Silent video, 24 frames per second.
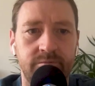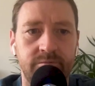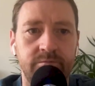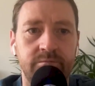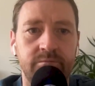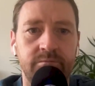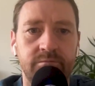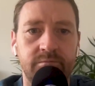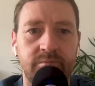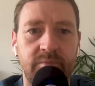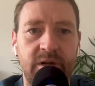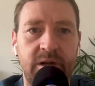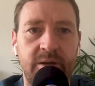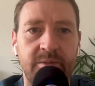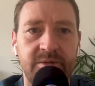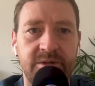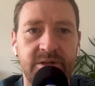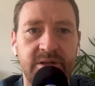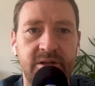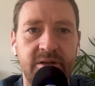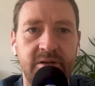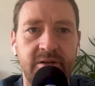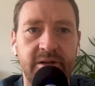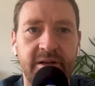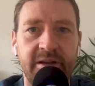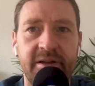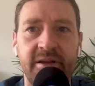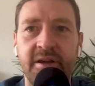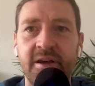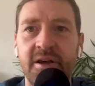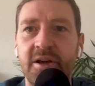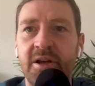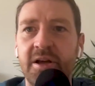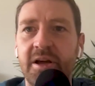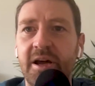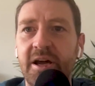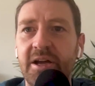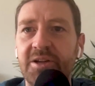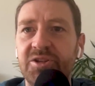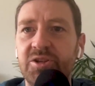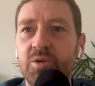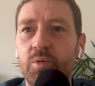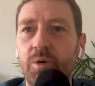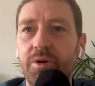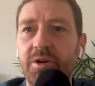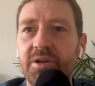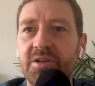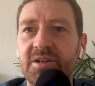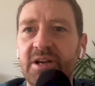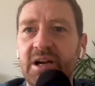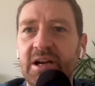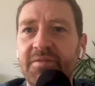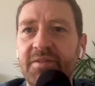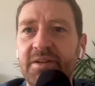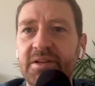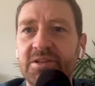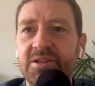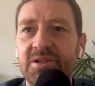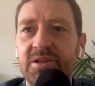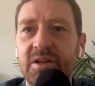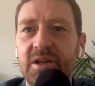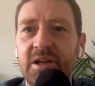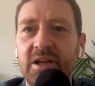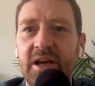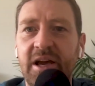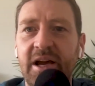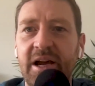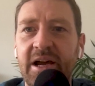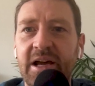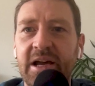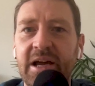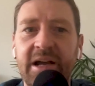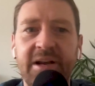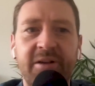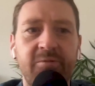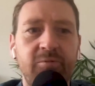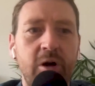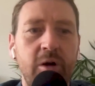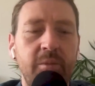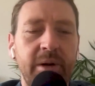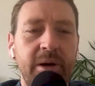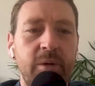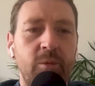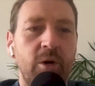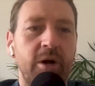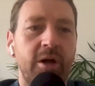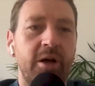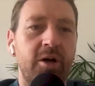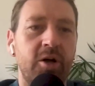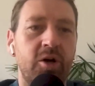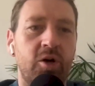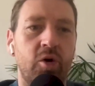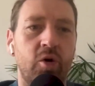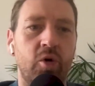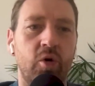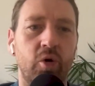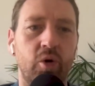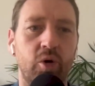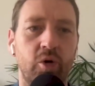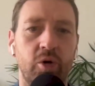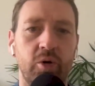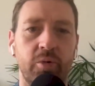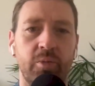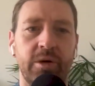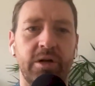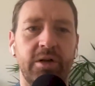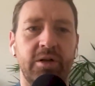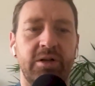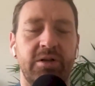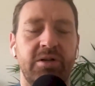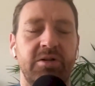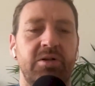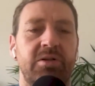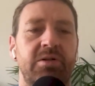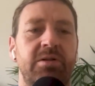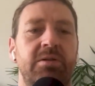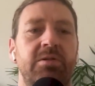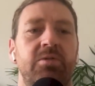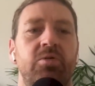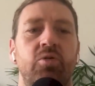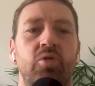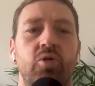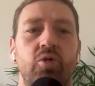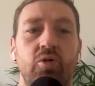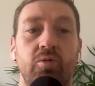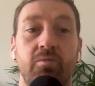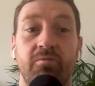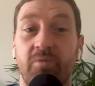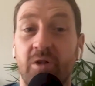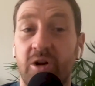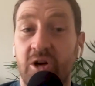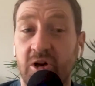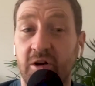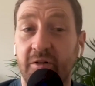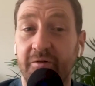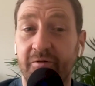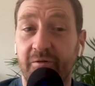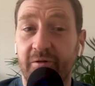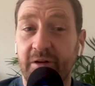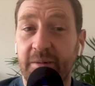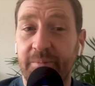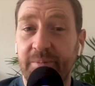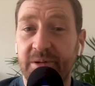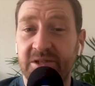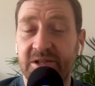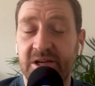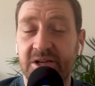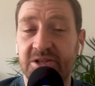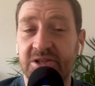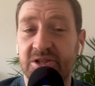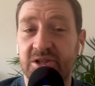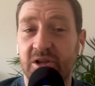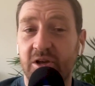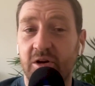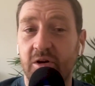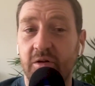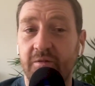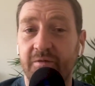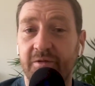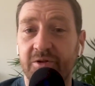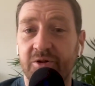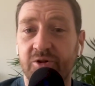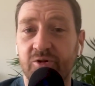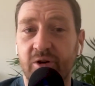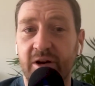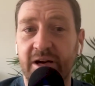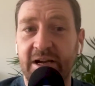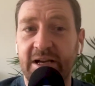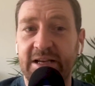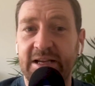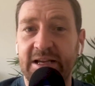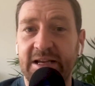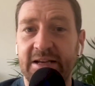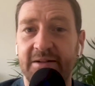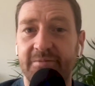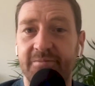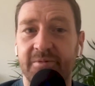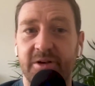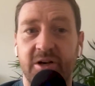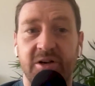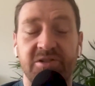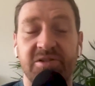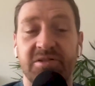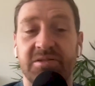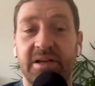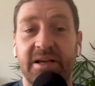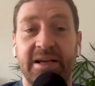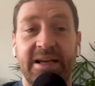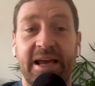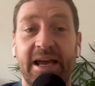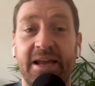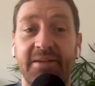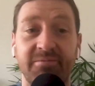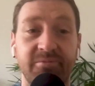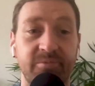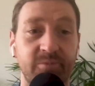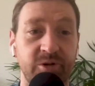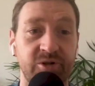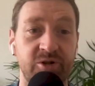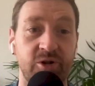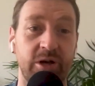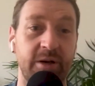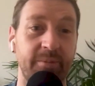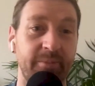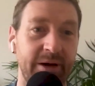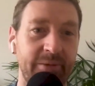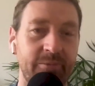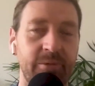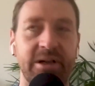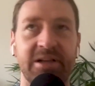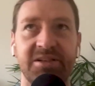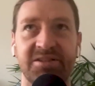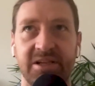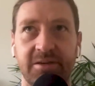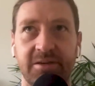Mm, absolutely. Uh, do you want to dive into the anaerobic work or we'll or recovery potential overtraining because again we're talking about when i say